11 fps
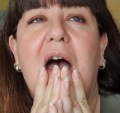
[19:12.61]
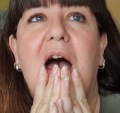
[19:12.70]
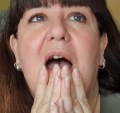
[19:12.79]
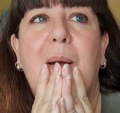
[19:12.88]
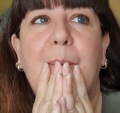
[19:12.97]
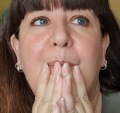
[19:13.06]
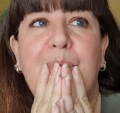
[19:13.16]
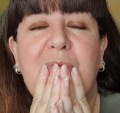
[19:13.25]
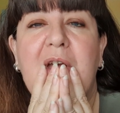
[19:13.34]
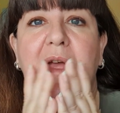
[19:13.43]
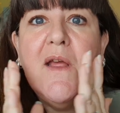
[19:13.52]
Can
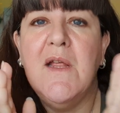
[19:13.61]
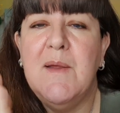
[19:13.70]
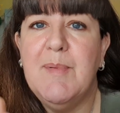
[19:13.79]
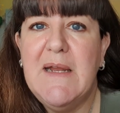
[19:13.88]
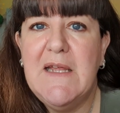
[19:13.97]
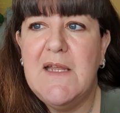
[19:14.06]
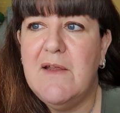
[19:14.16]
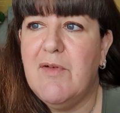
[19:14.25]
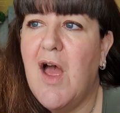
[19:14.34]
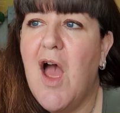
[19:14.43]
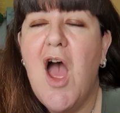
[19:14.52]
you
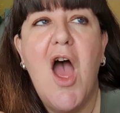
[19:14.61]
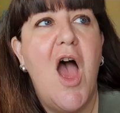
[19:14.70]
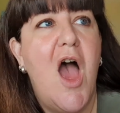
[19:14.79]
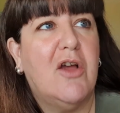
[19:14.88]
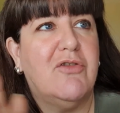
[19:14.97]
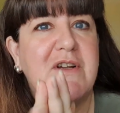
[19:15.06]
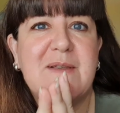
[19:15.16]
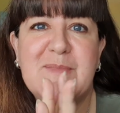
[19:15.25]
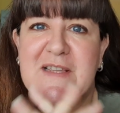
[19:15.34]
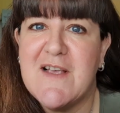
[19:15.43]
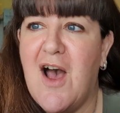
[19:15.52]
believe a
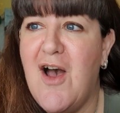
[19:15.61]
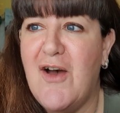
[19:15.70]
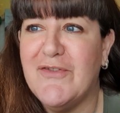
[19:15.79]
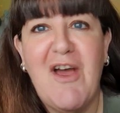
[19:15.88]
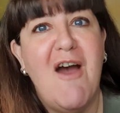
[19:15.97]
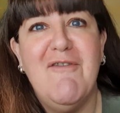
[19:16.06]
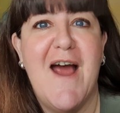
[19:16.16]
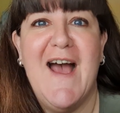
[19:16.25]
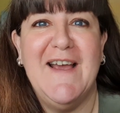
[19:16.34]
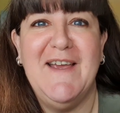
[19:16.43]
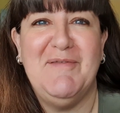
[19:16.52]
Christmas card
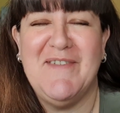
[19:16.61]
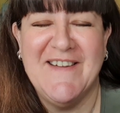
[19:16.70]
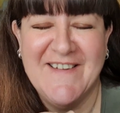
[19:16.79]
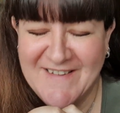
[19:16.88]
arrived?